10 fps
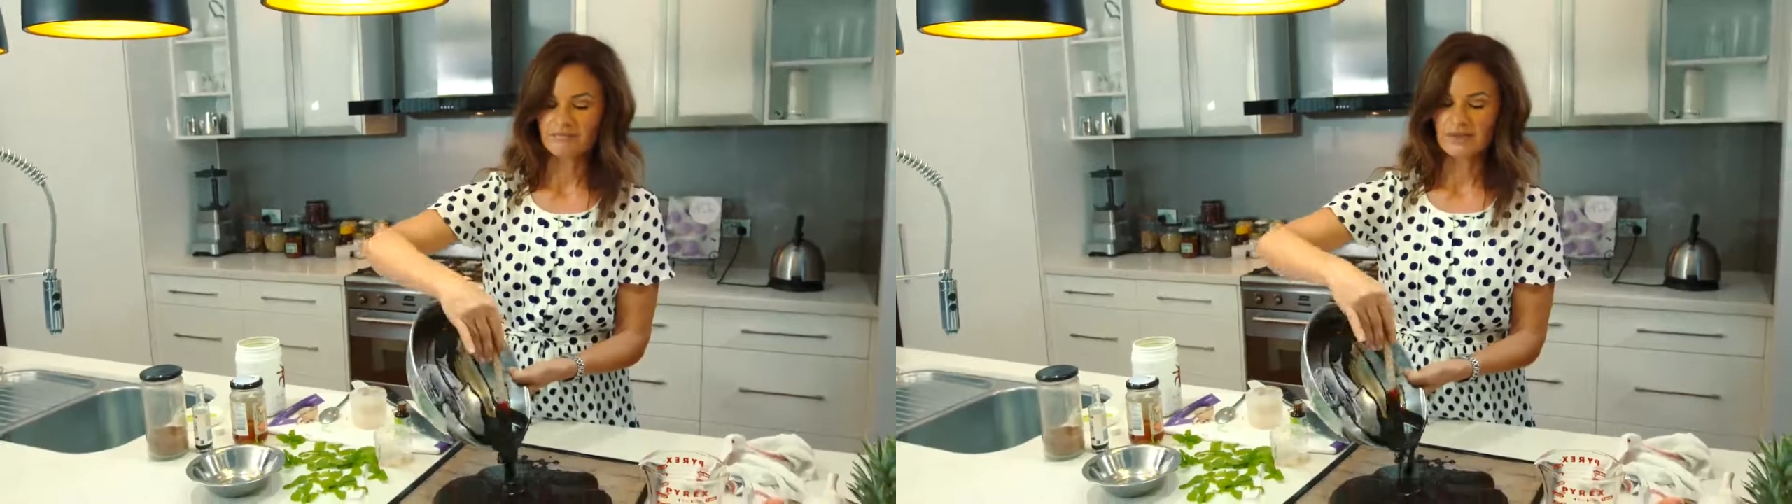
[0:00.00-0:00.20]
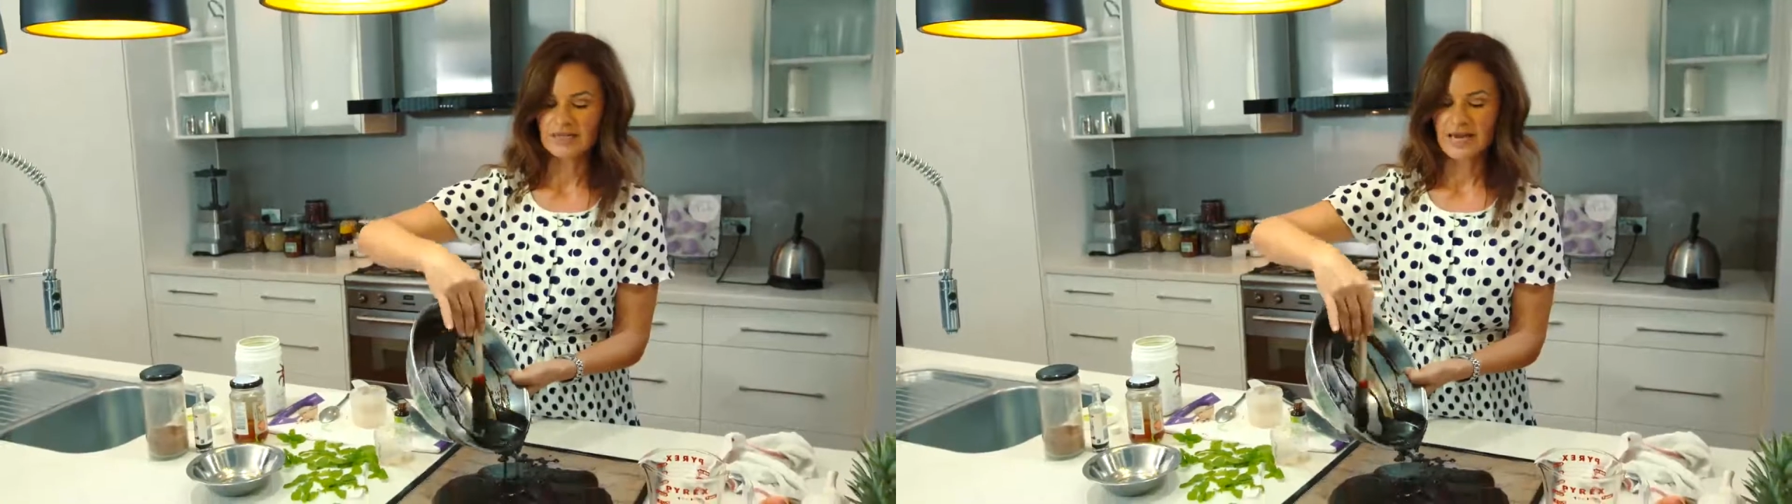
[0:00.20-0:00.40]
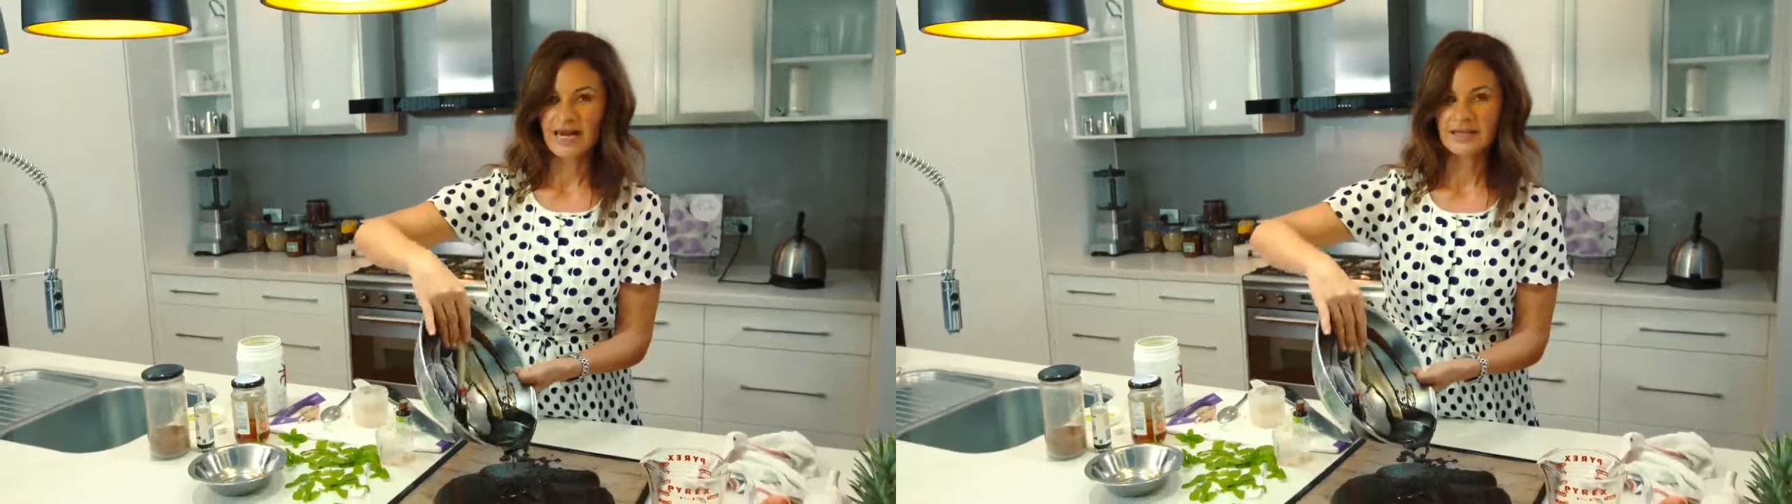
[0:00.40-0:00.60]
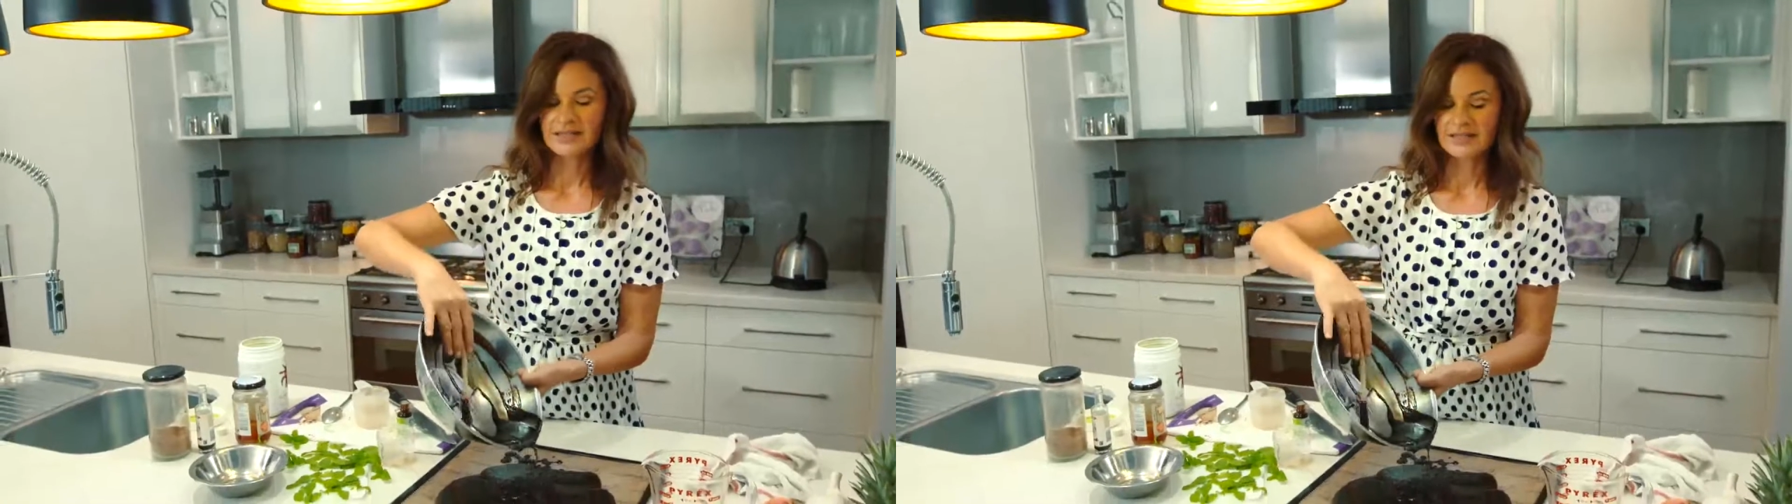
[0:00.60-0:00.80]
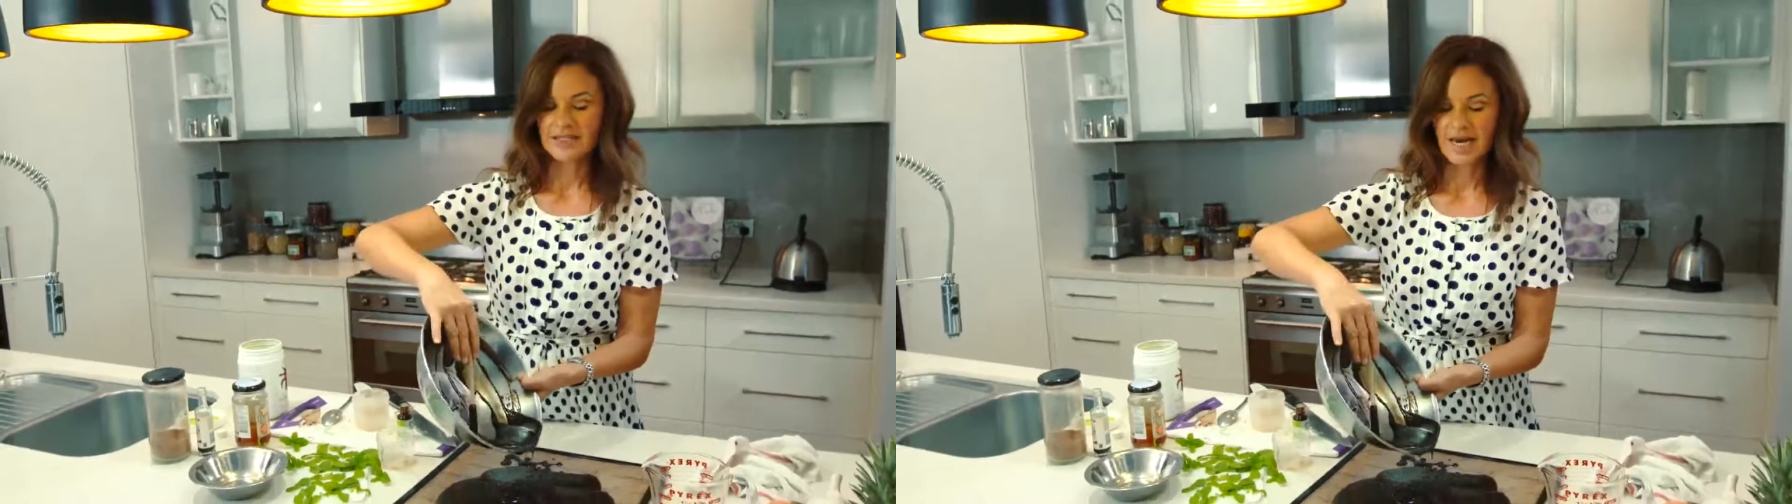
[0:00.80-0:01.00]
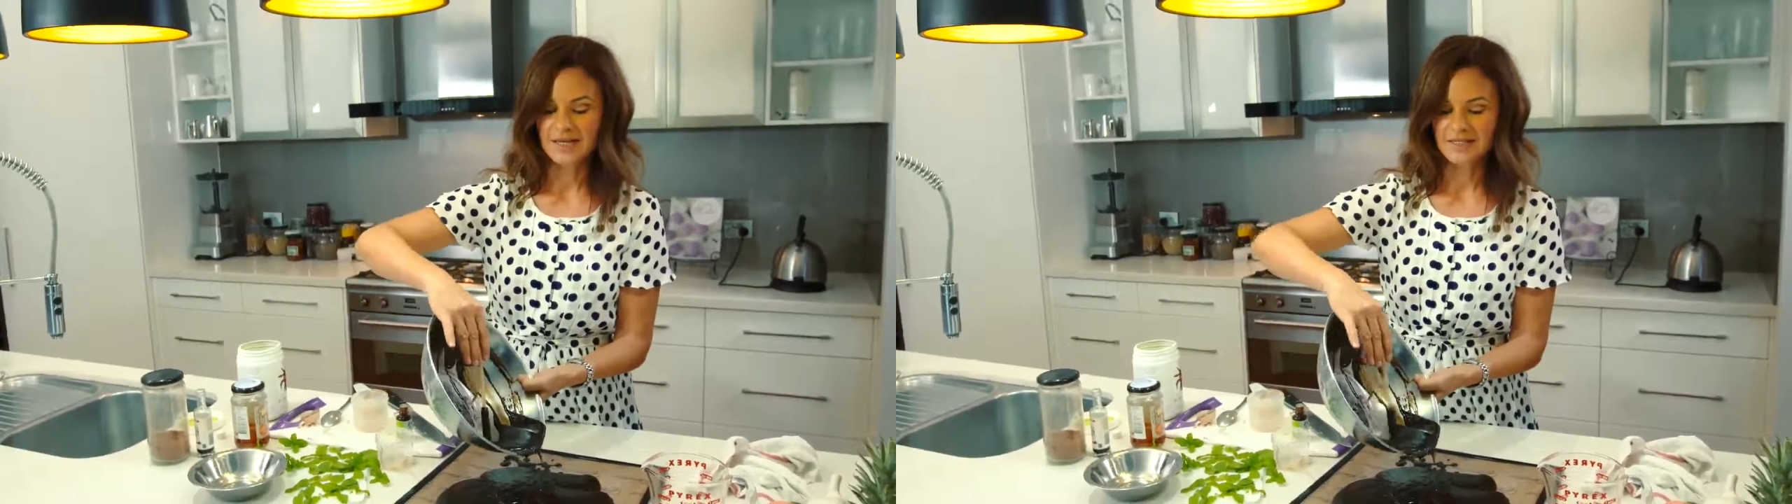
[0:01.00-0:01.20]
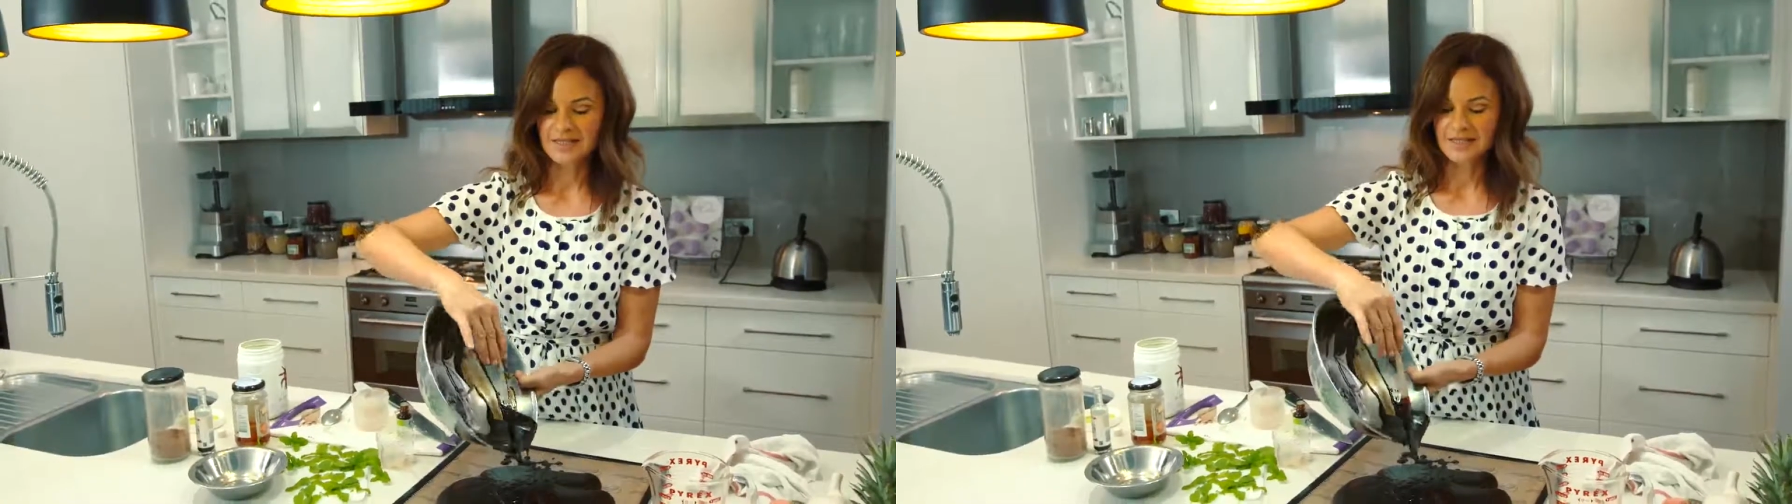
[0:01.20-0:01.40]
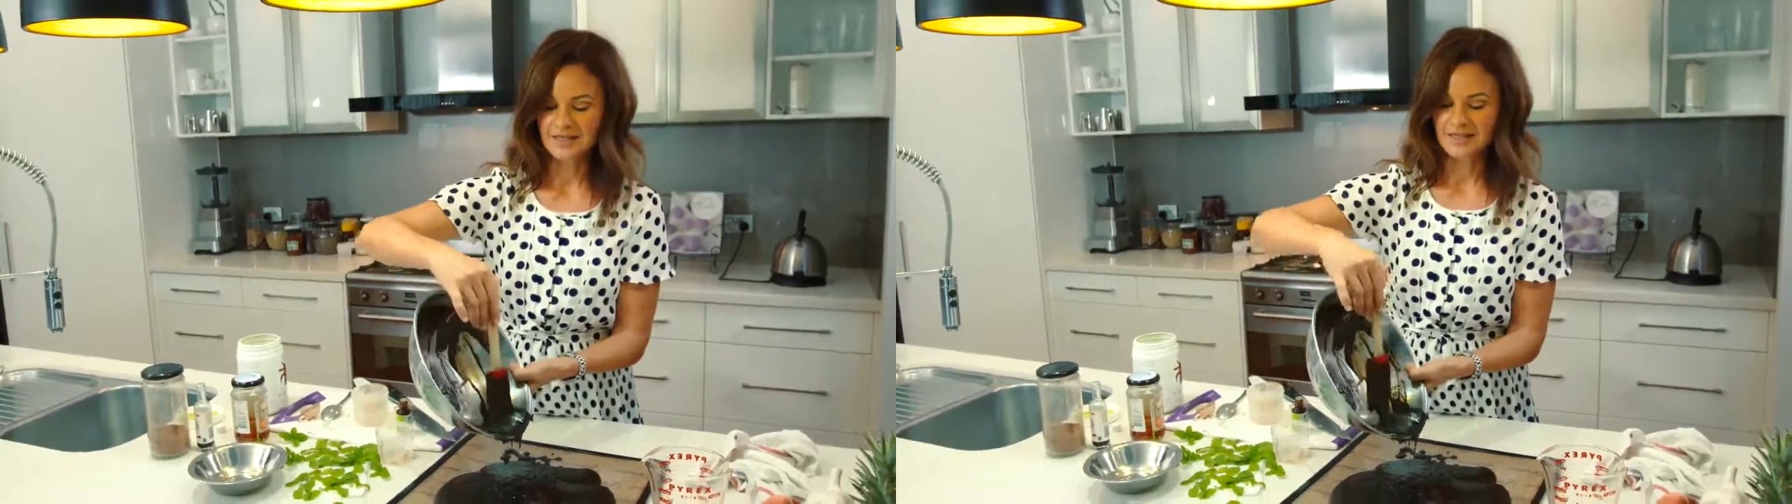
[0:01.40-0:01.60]
the taste, the
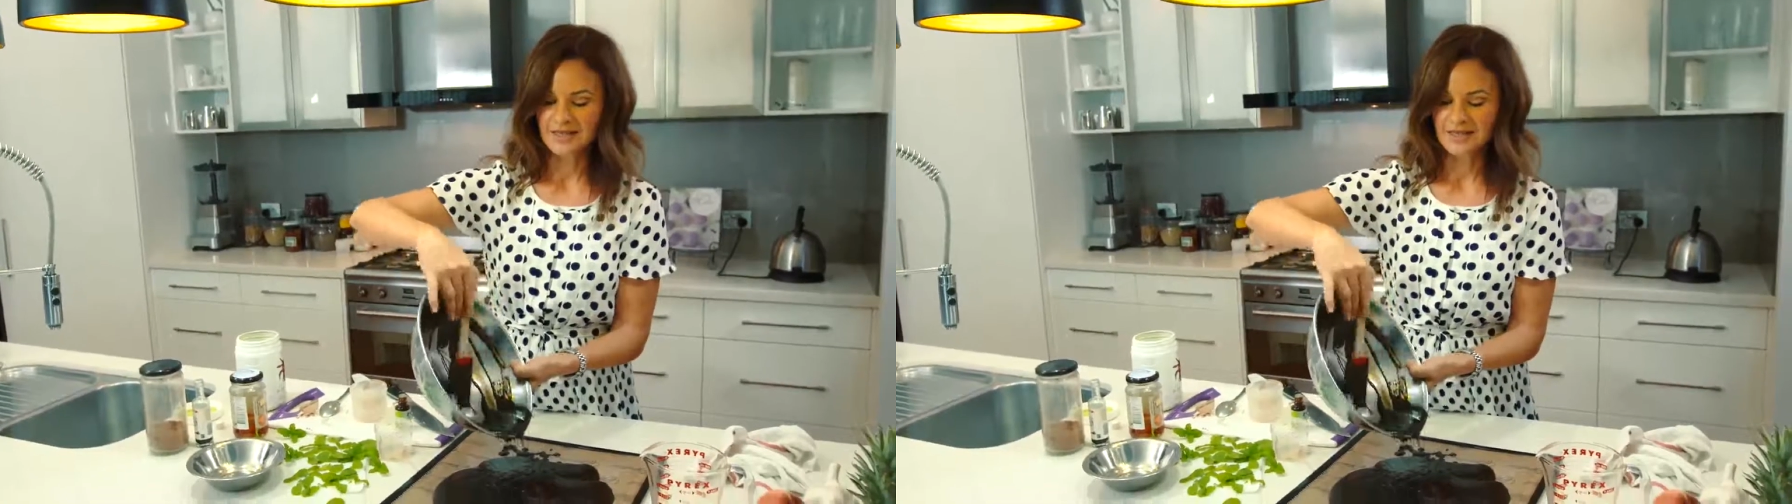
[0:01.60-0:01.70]
texture,